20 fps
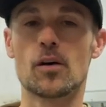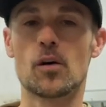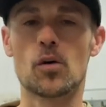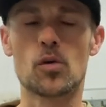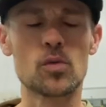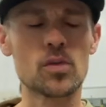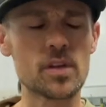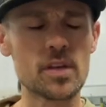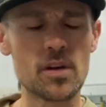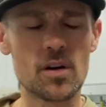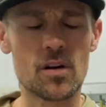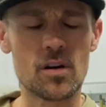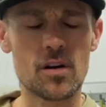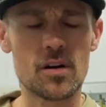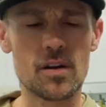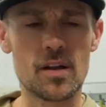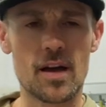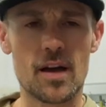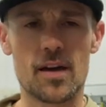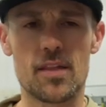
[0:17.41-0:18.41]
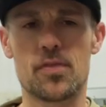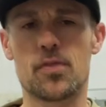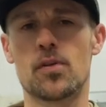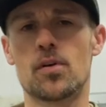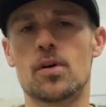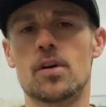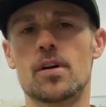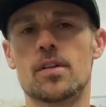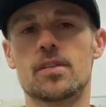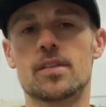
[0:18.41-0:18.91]
Early on, I
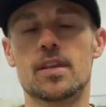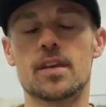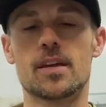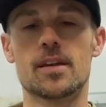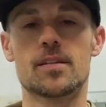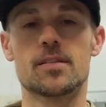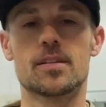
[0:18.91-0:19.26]
thought that